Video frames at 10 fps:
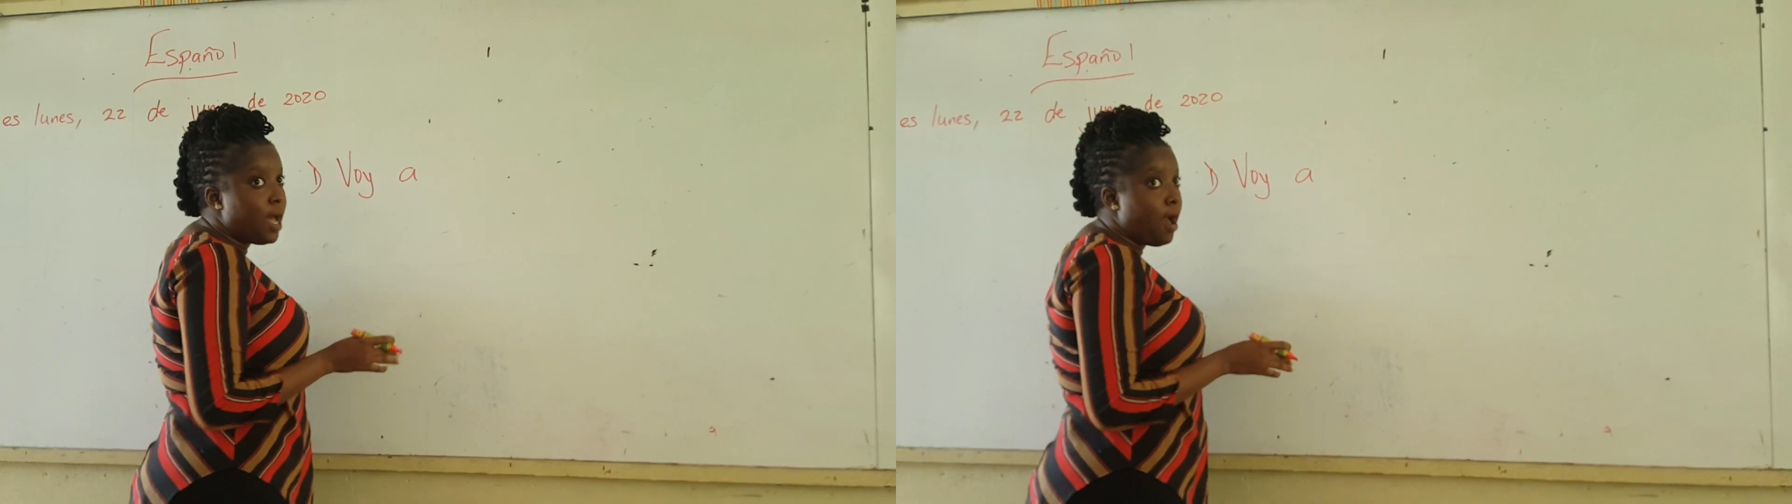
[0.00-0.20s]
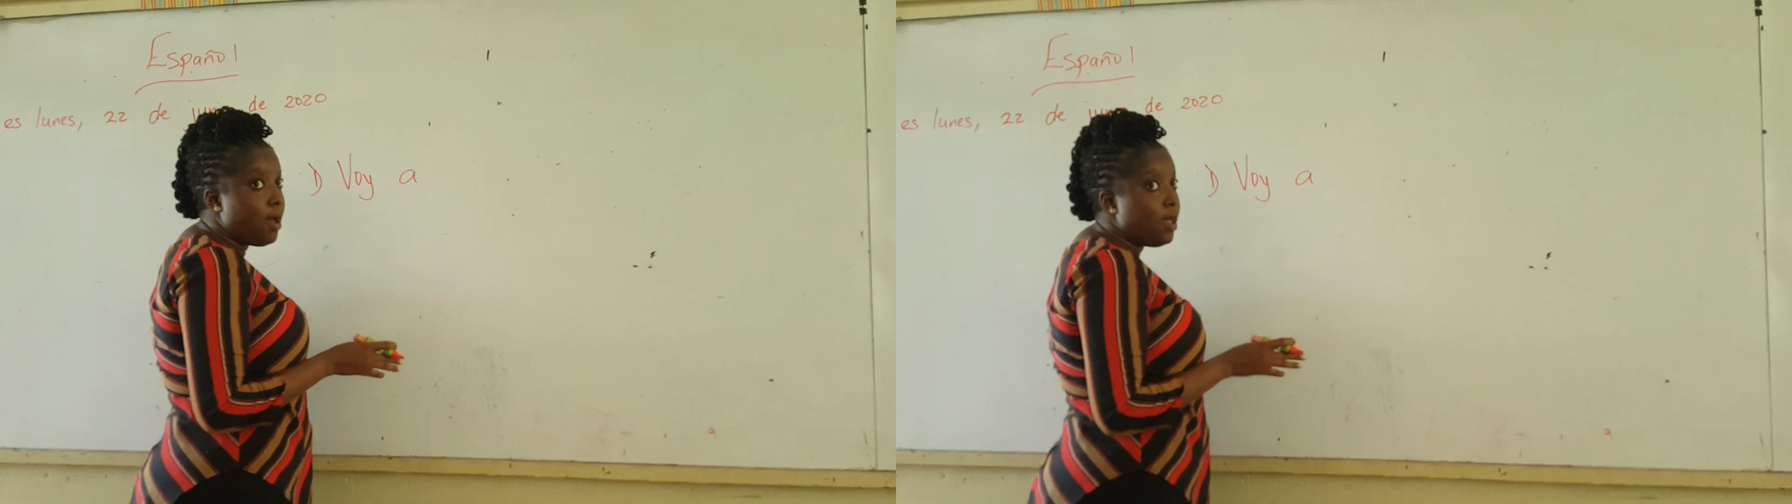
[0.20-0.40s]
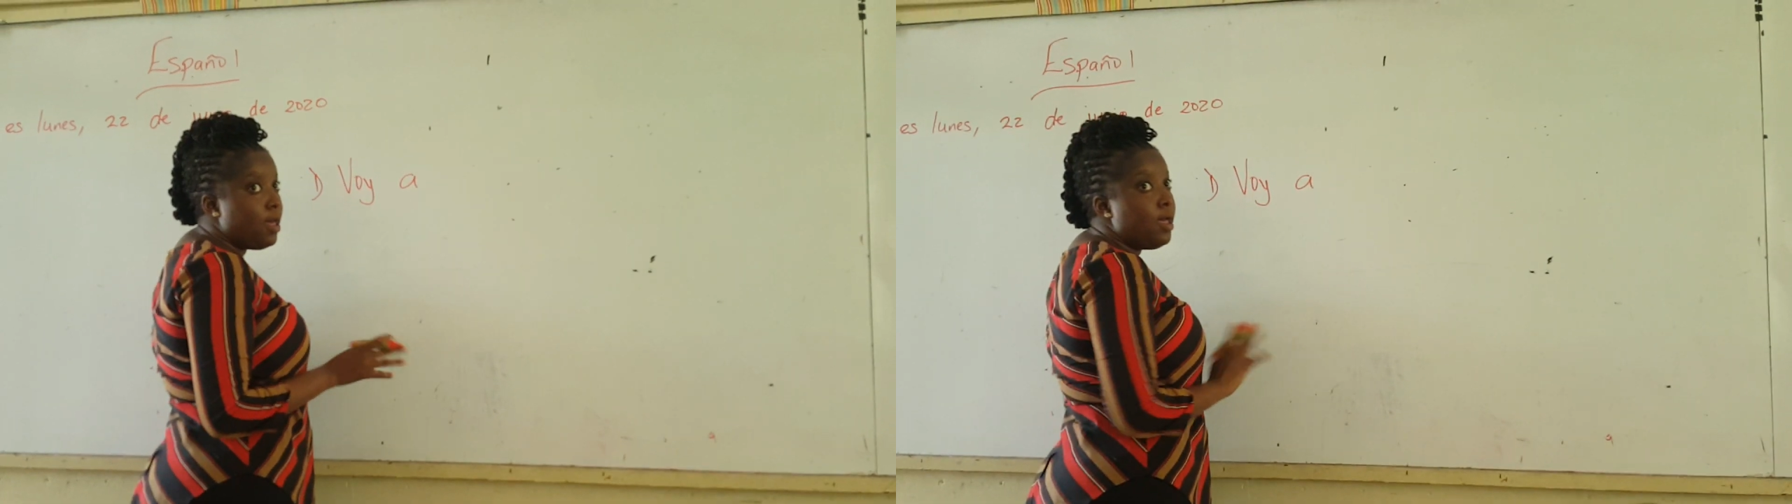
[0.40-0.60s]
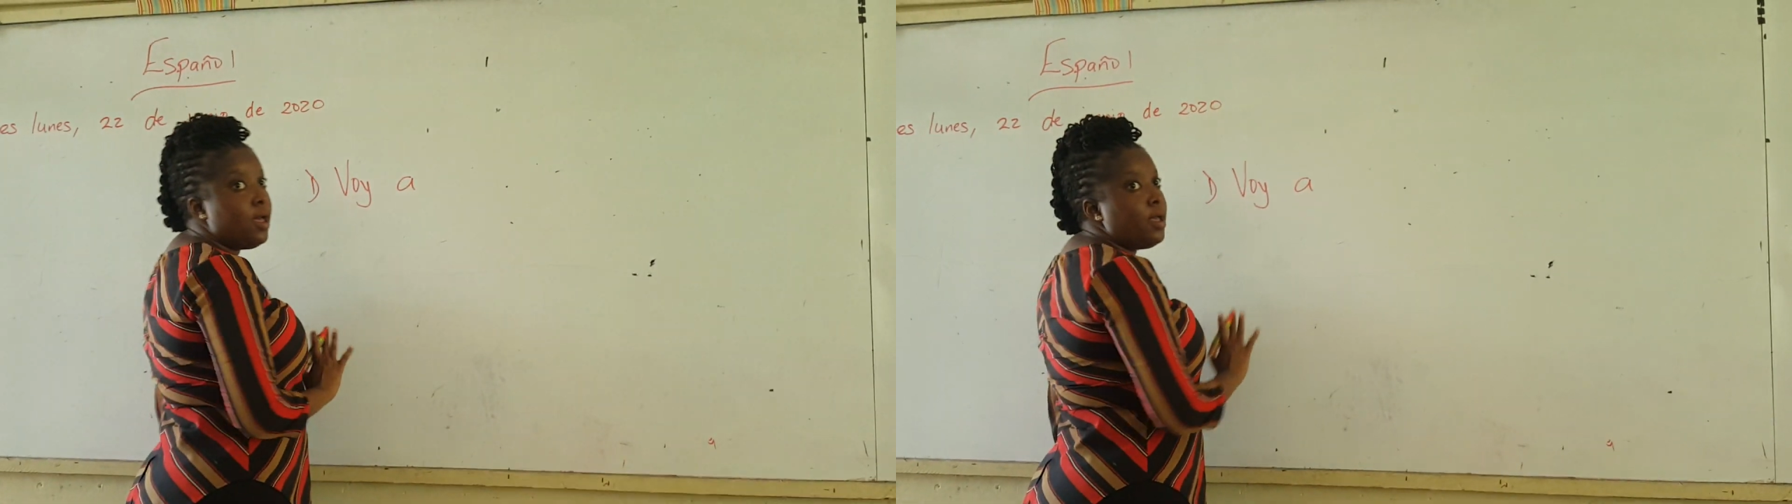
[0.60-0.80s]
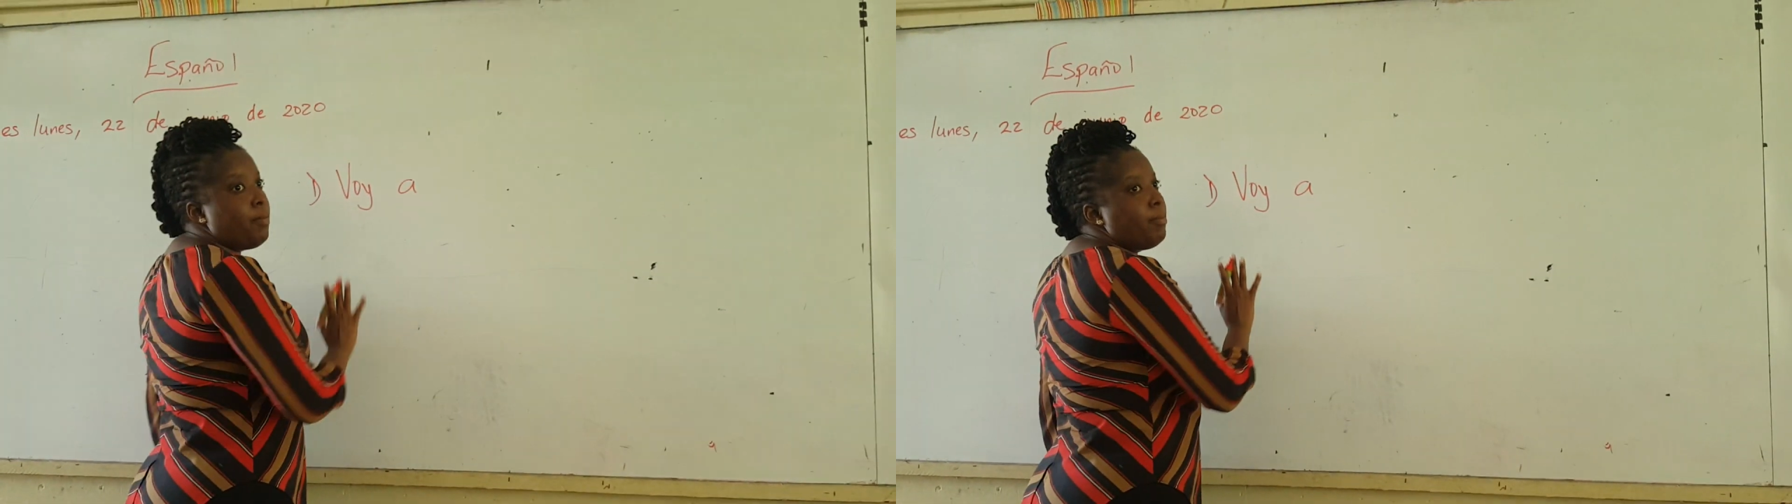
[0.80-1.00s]
a.
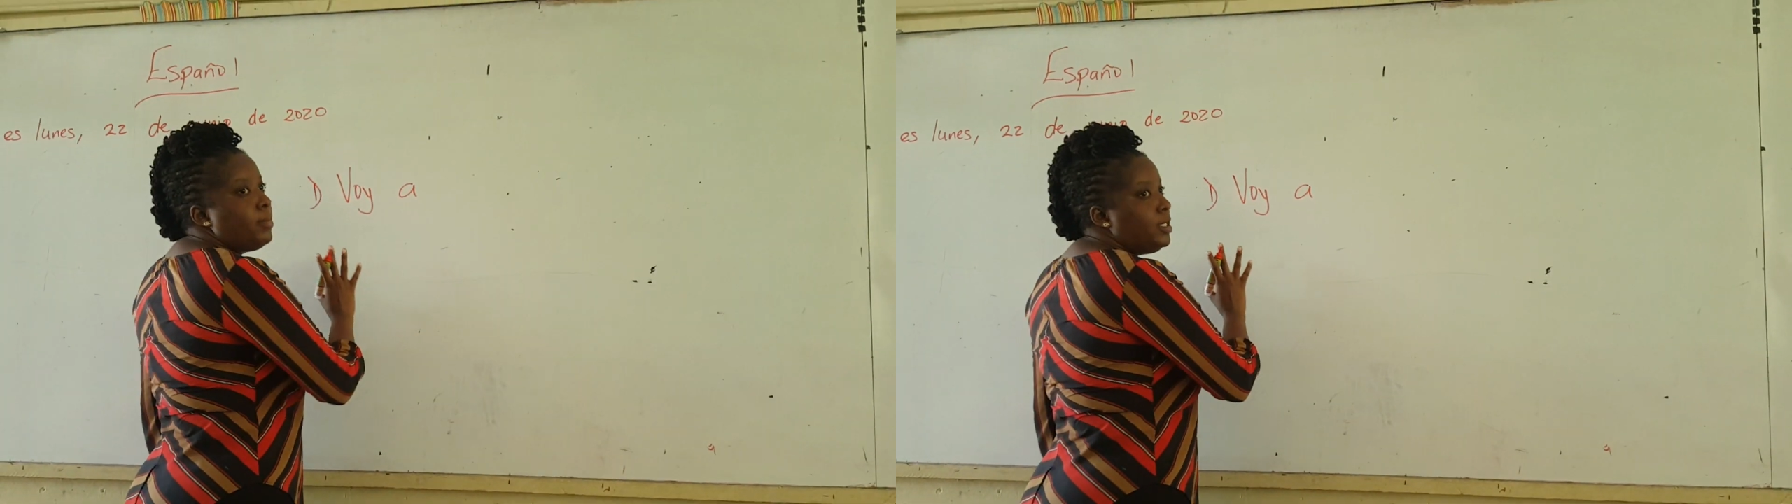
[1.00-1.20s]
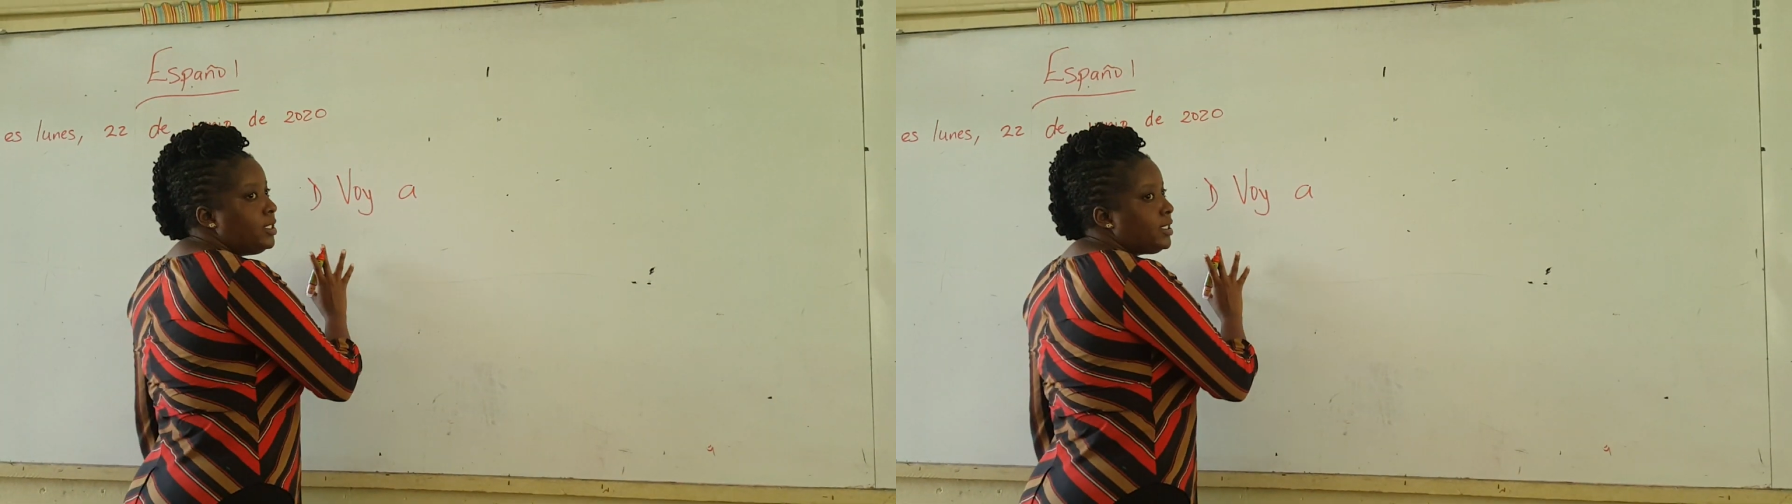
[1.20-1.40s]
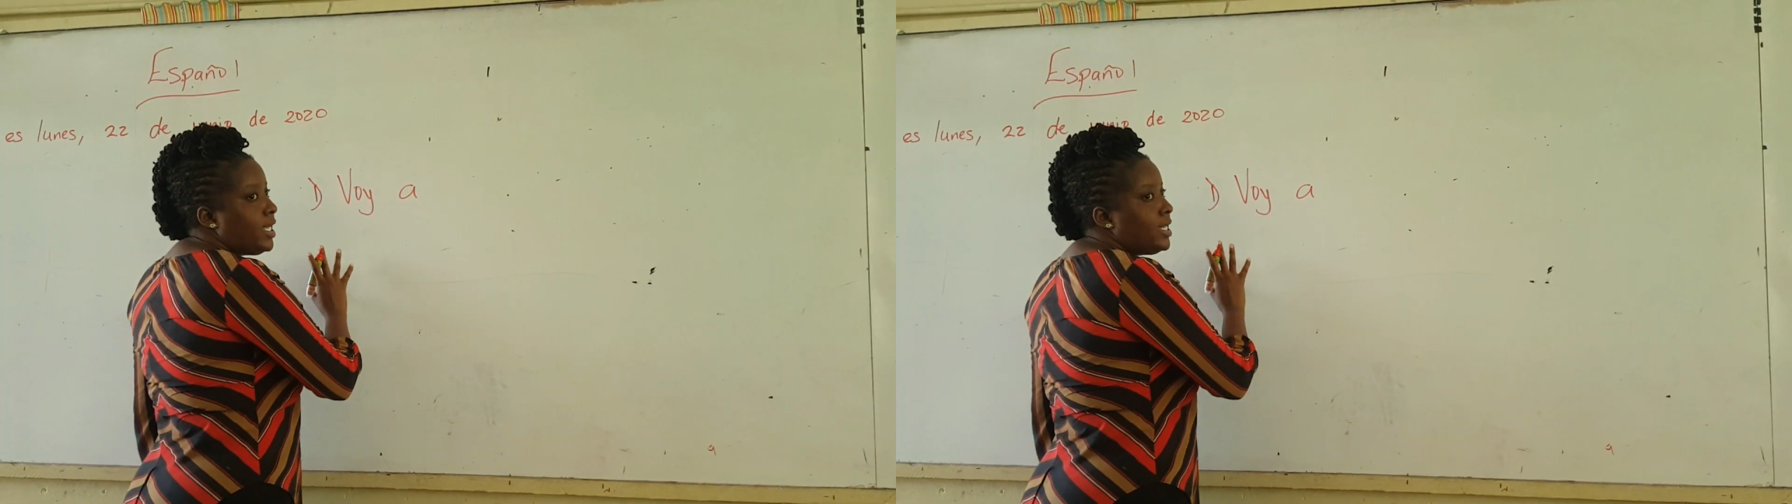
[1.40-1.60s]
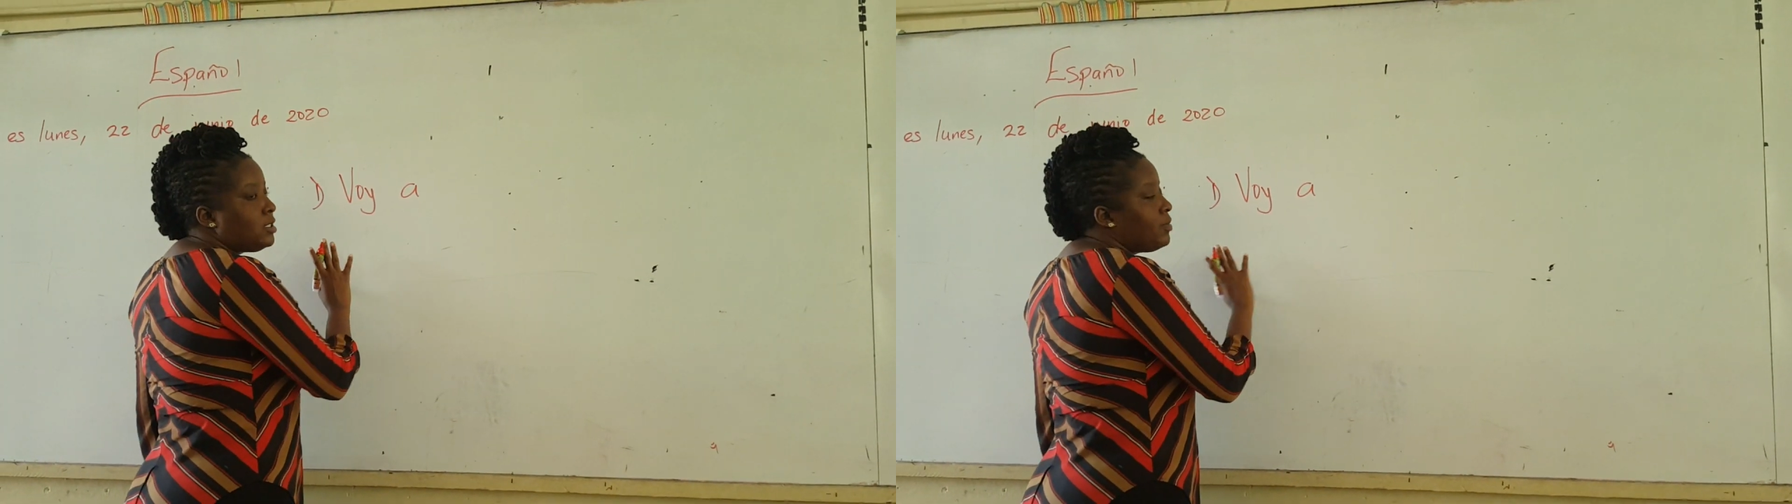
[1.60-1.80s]
In this case,